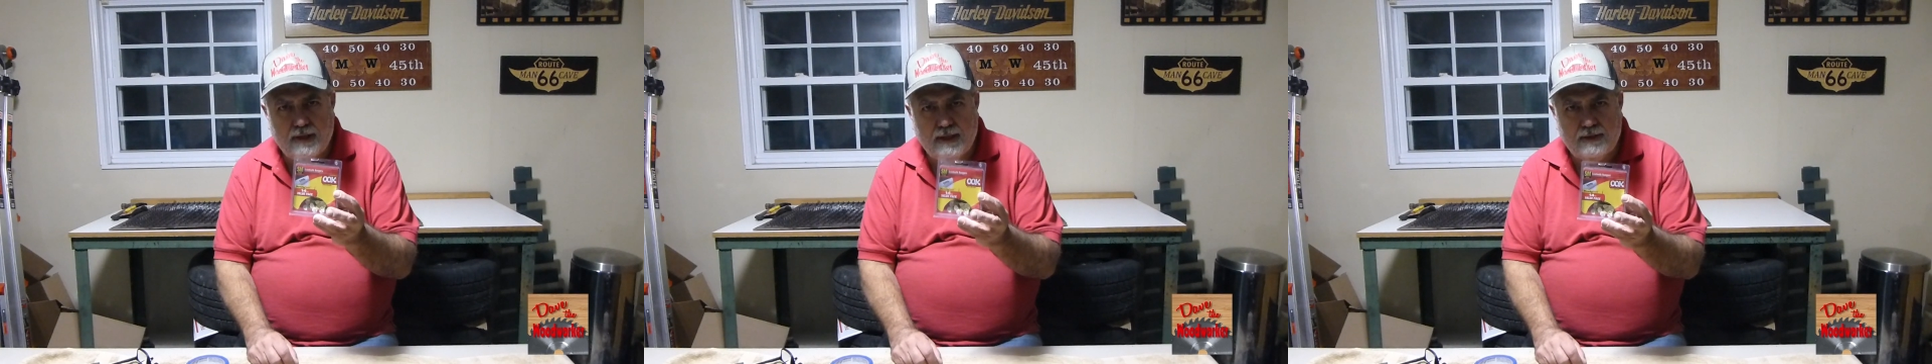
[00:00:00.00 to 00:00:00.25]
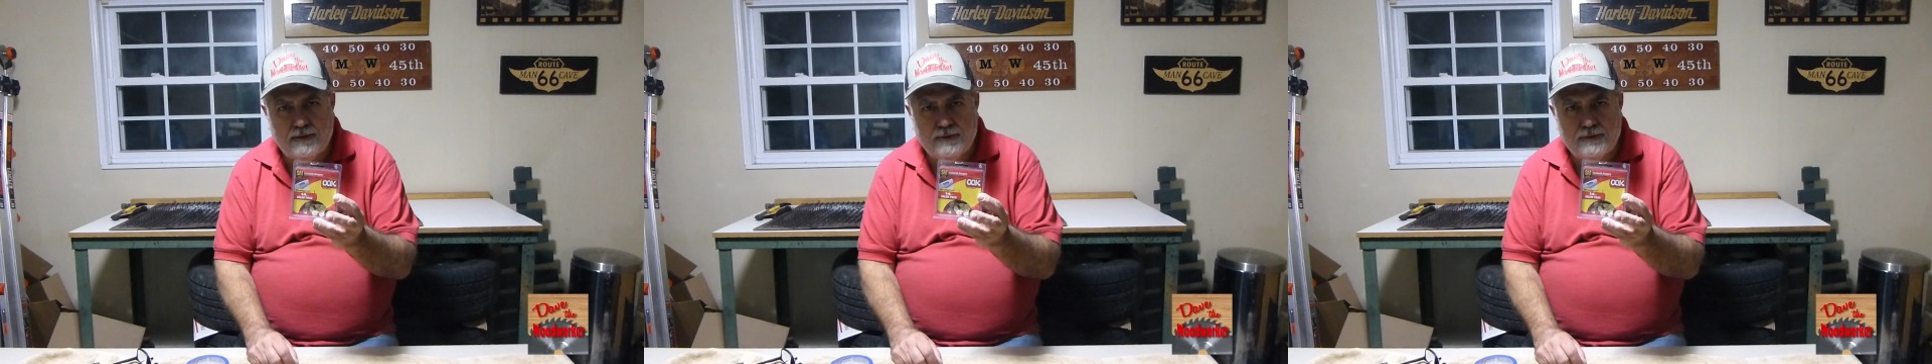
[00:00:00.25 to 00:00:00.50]

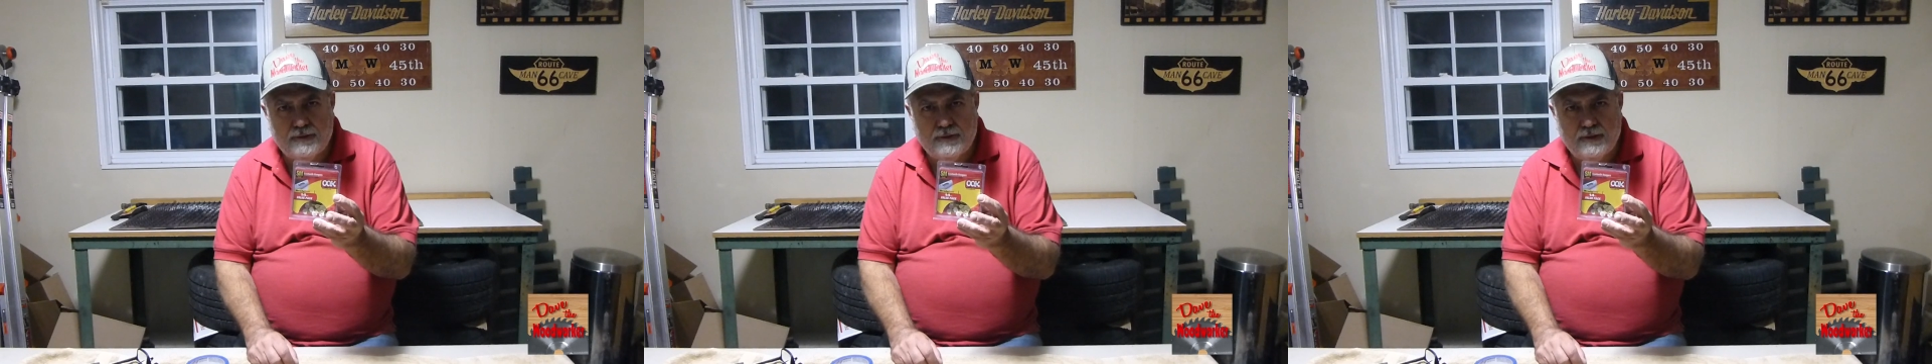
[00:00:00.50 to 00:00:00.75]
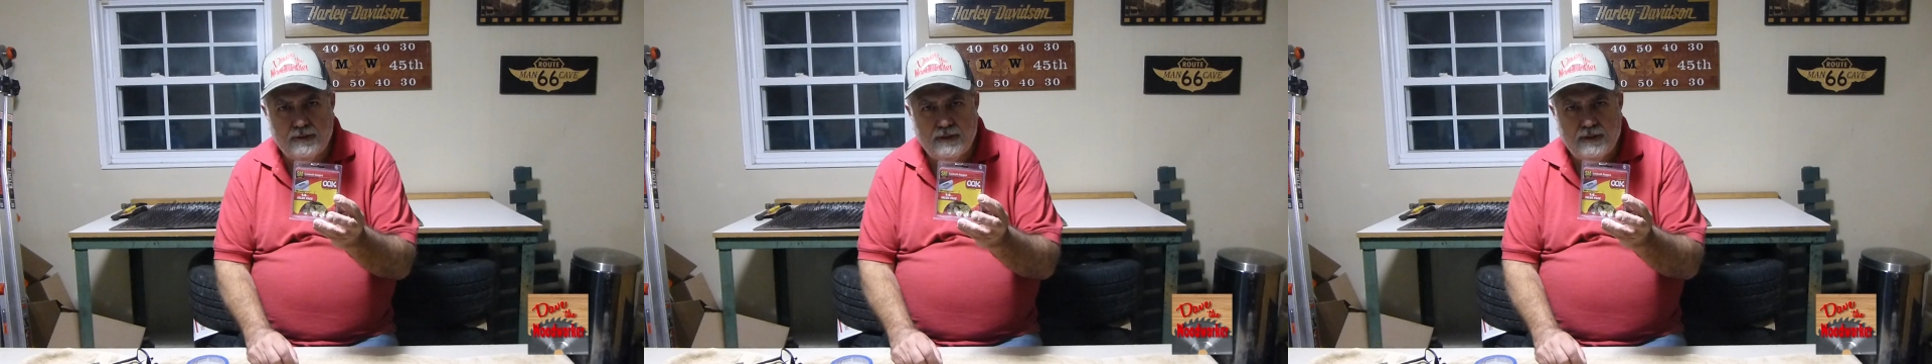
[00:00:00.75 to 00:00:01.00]
hangers,
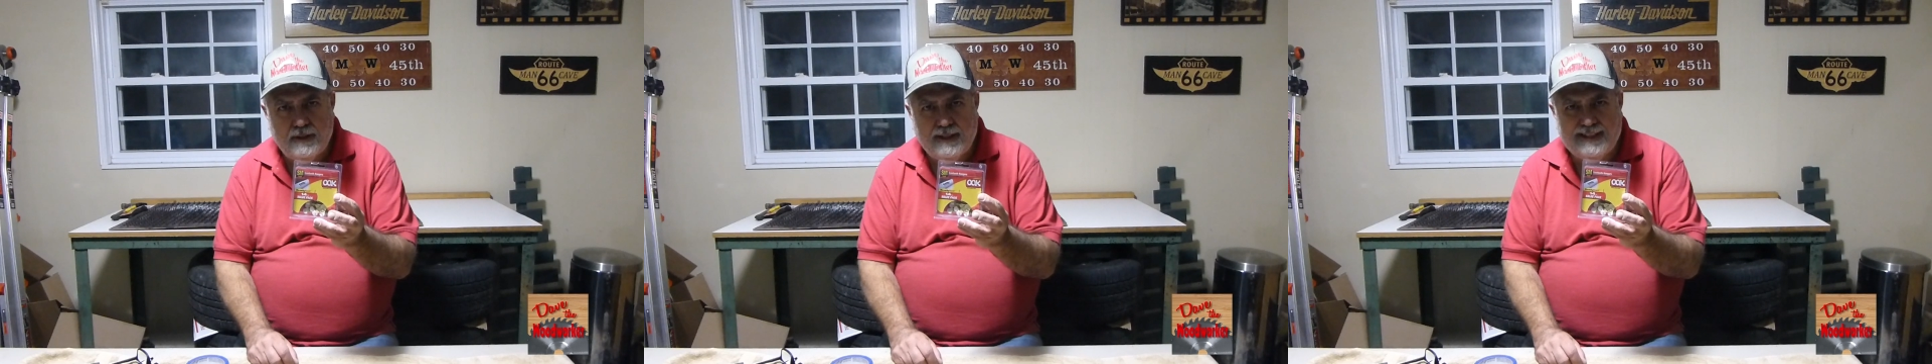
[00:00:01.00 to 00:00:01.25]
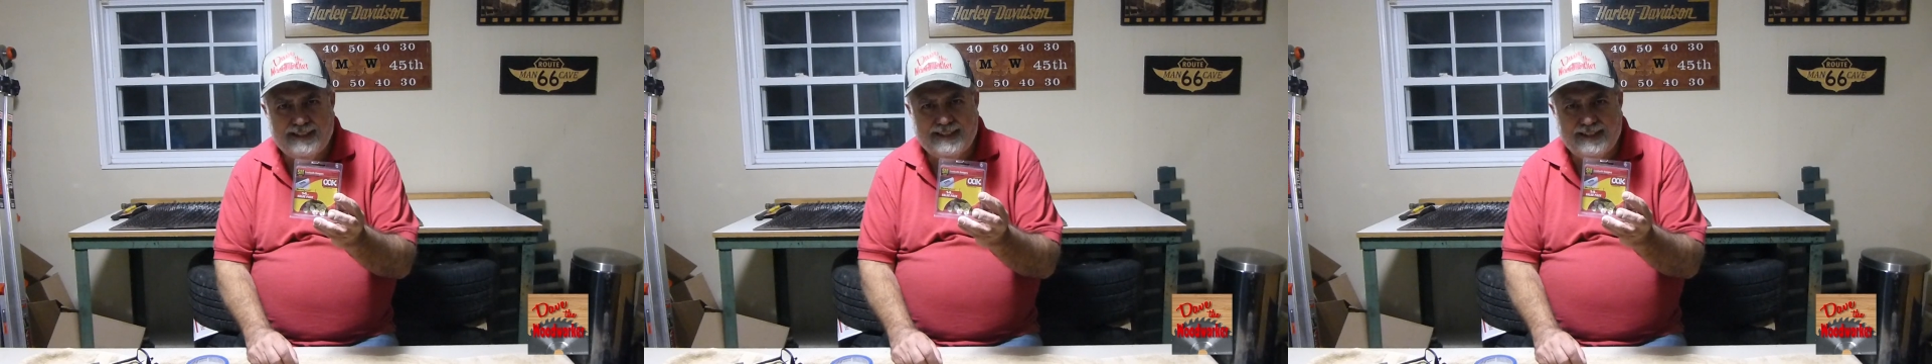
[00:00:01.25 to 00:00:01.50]

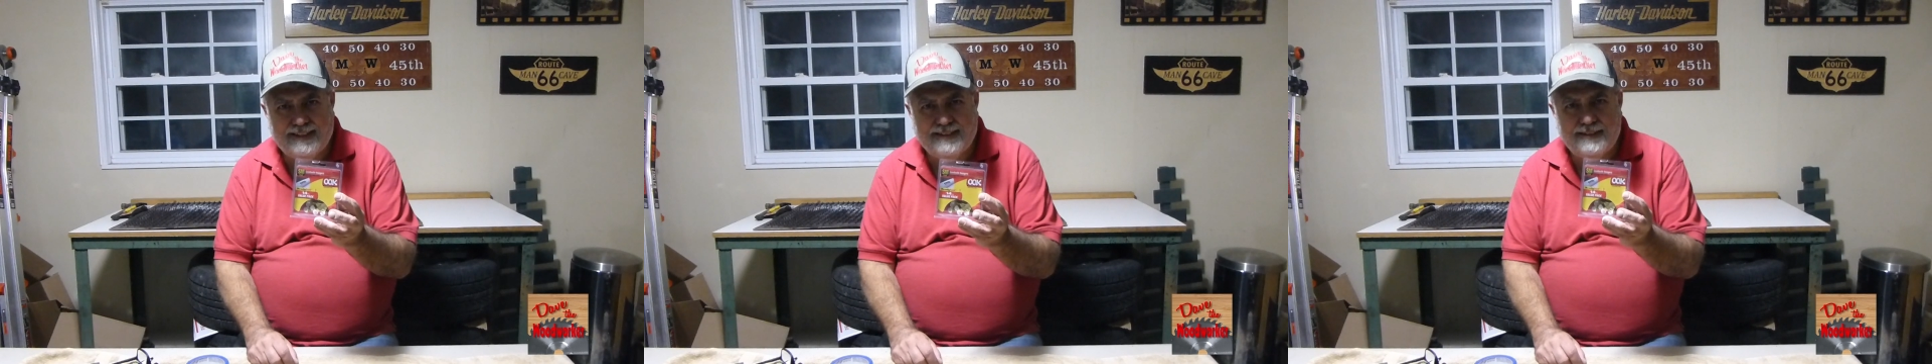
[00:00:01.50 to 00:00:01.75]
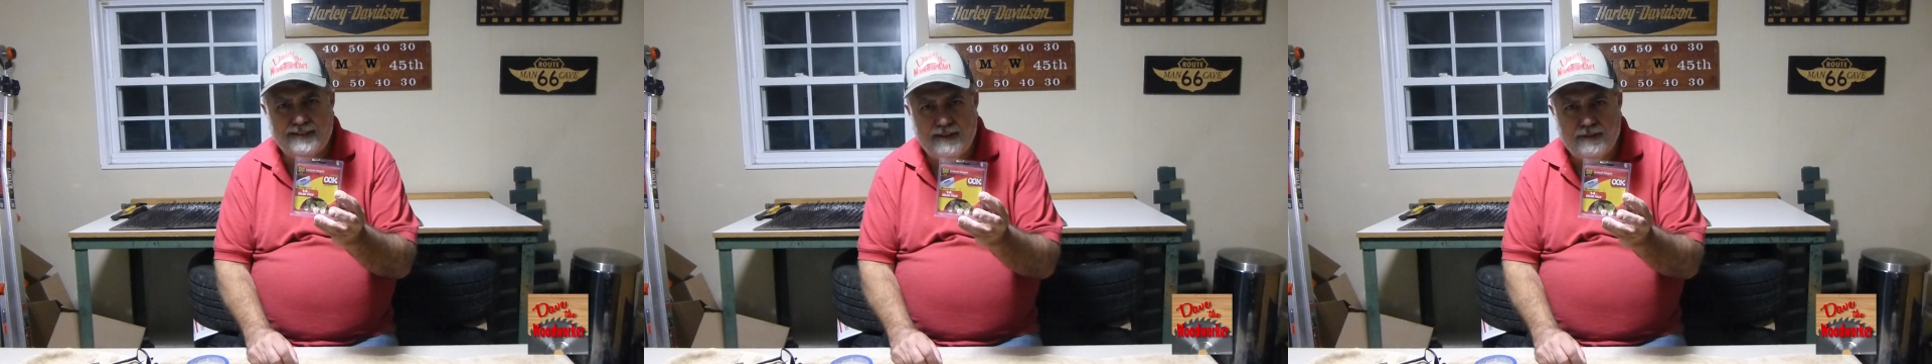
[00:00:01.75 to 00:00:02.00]
and they got
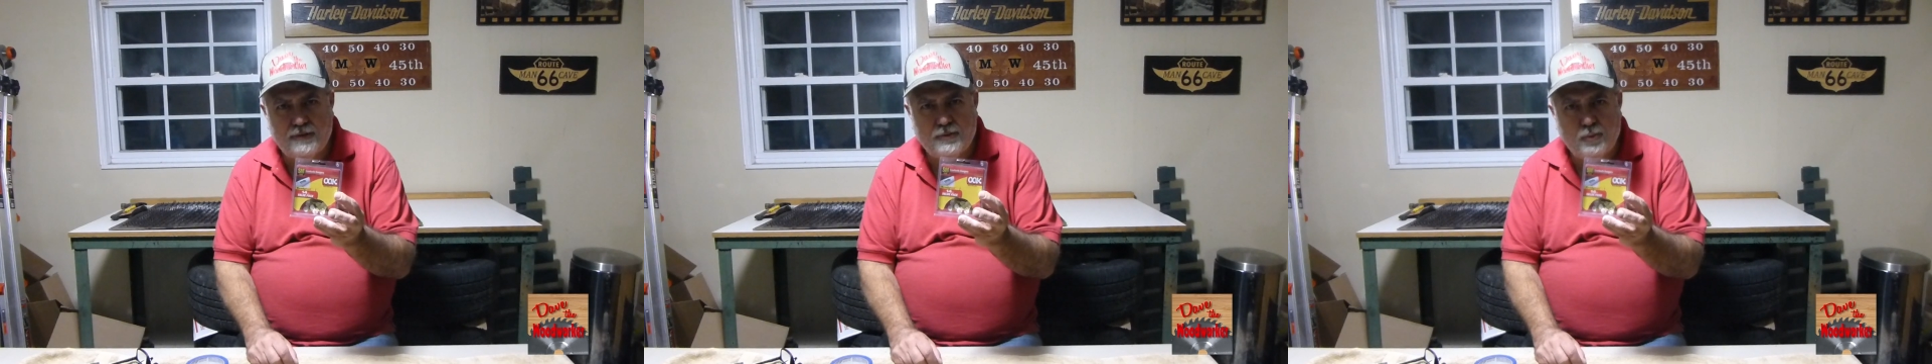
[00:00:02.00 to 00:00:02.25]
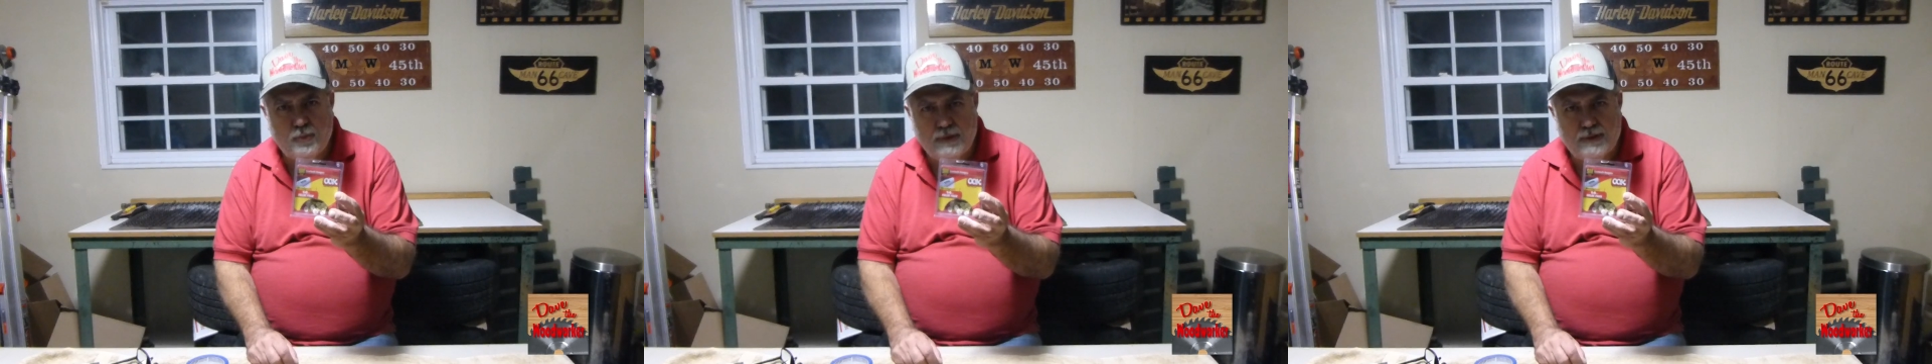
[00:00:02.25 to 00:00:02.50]
the
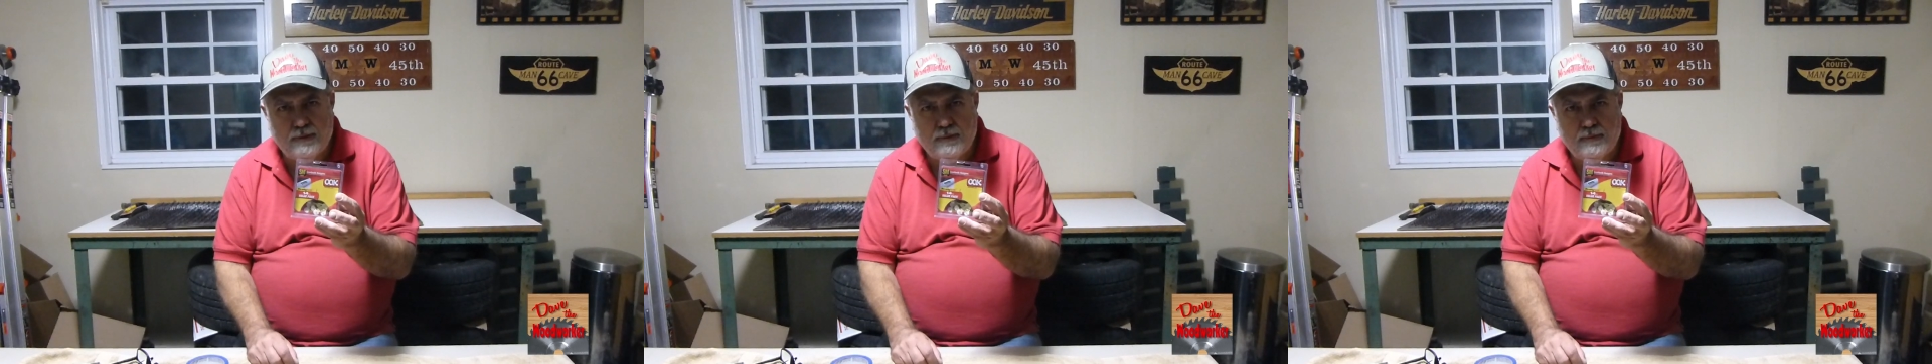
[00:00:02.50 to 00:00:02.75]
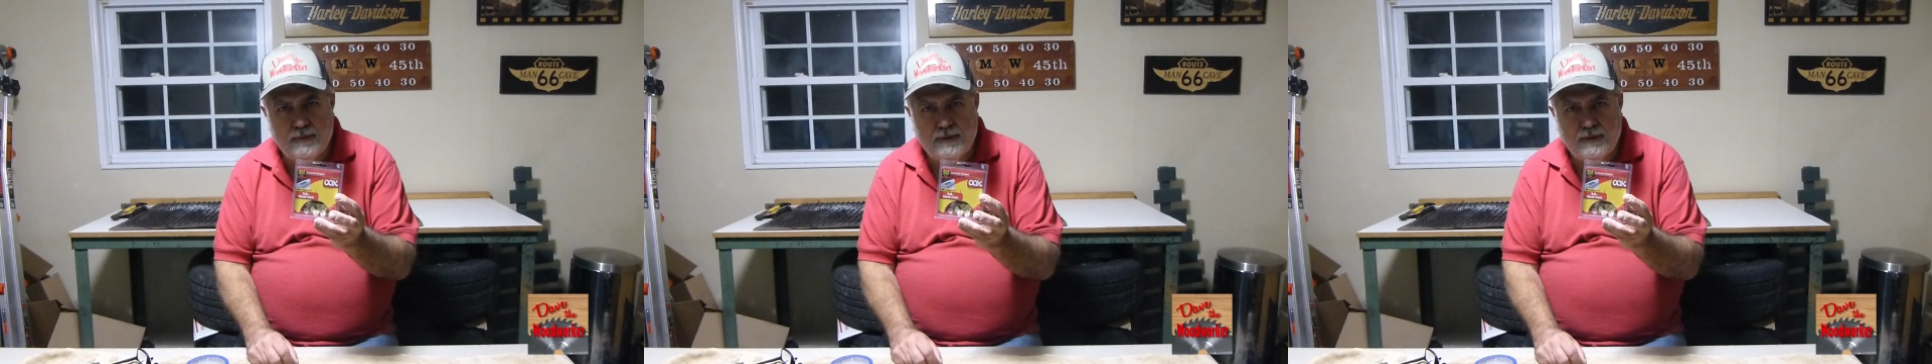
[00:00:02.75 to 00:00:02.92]
nails with them.